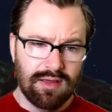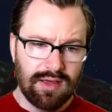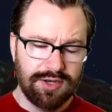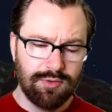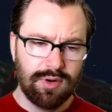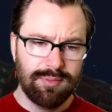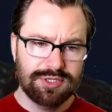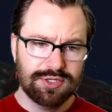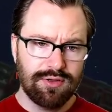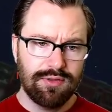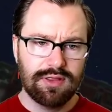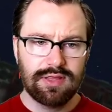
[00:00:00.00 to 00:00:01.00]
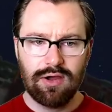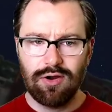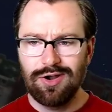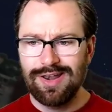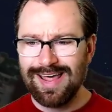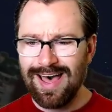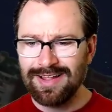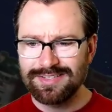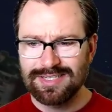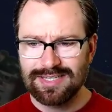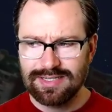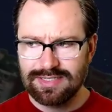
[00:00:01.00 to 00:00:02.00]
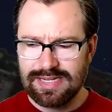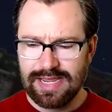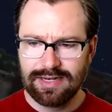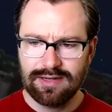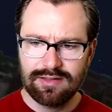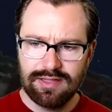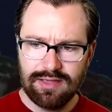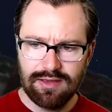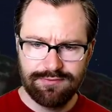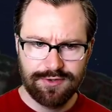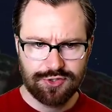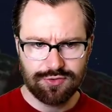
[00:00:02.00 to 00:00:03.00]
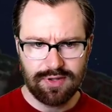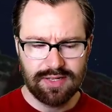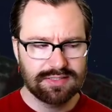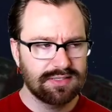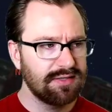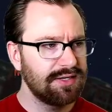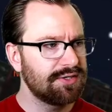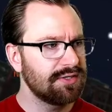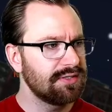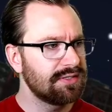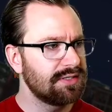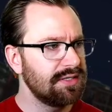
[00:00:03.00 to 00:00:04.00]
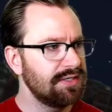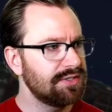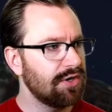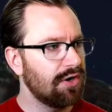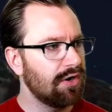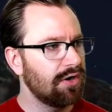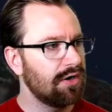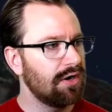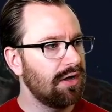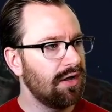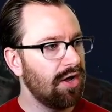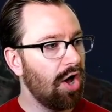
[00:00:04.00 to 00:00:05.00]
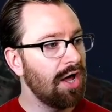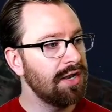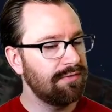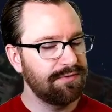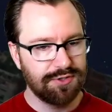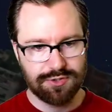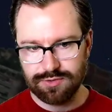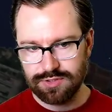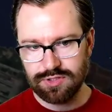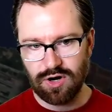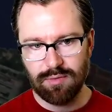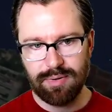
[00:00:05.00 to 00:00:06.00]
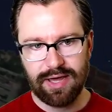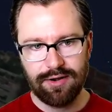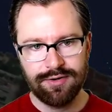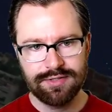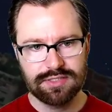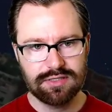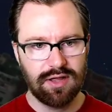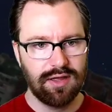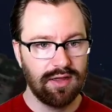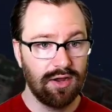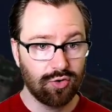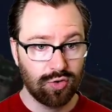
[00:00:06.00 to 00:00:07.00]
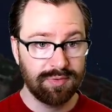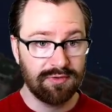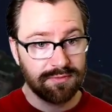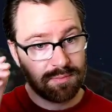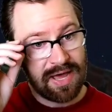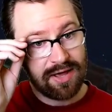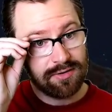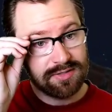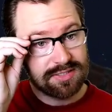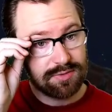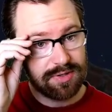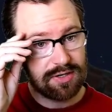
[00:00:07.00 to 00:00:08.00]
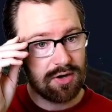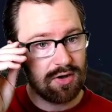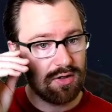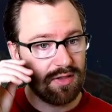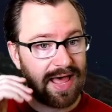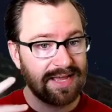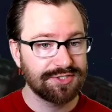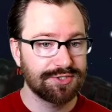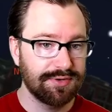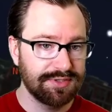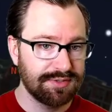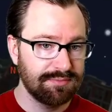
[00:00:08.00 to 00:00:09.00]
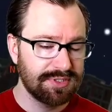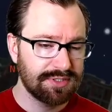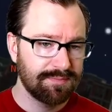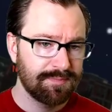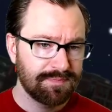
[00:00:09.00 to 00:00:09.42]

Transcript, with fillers: I do want to mention, though, that they are not technically official constellations. These are unofficial star patterns, uh, a group of patterns that we call asterisms.